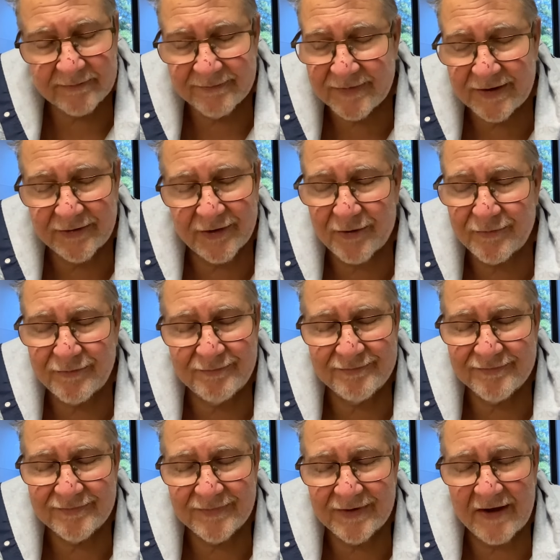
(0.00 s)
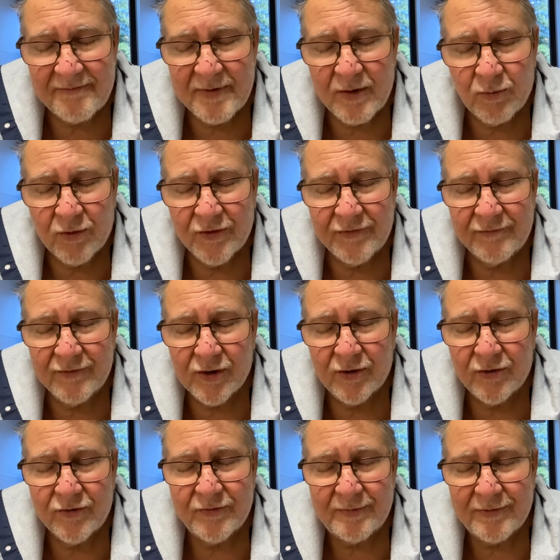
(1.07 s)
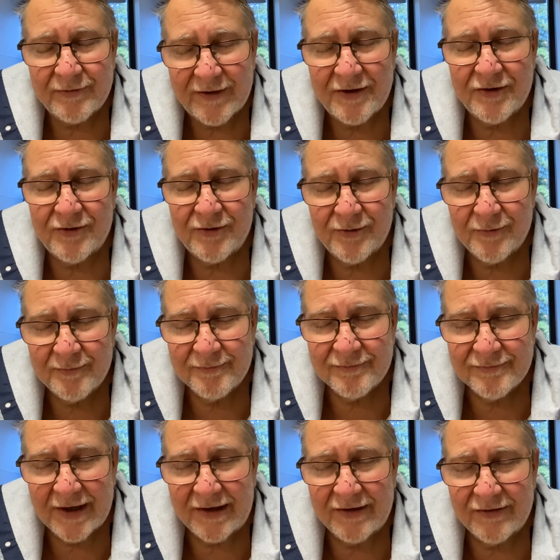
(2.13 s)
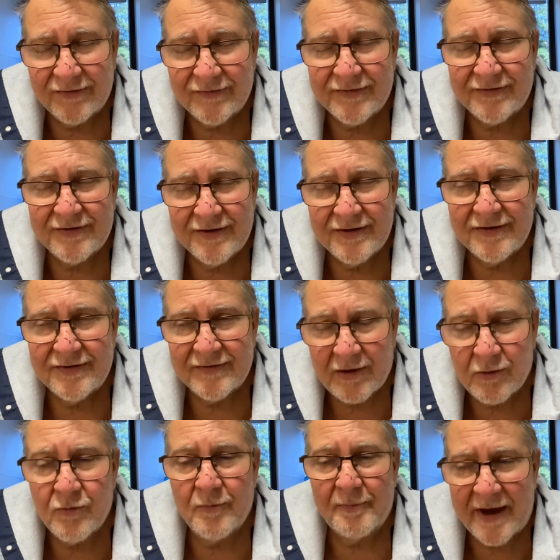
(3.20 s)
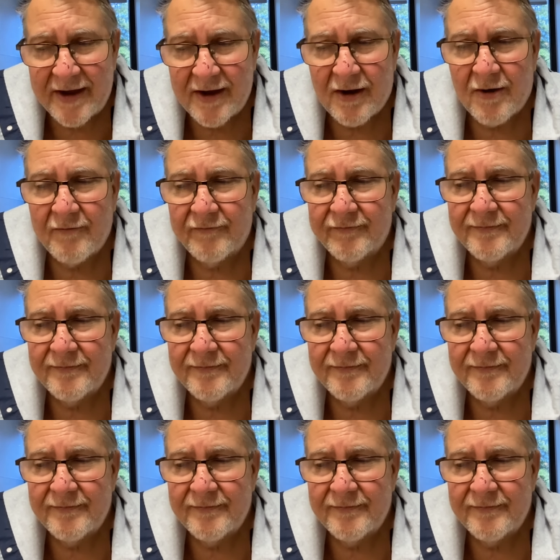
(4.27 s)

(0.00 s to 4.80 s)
you know, gave me words of encouragement. Thank you. And it's, it's all going to pay off.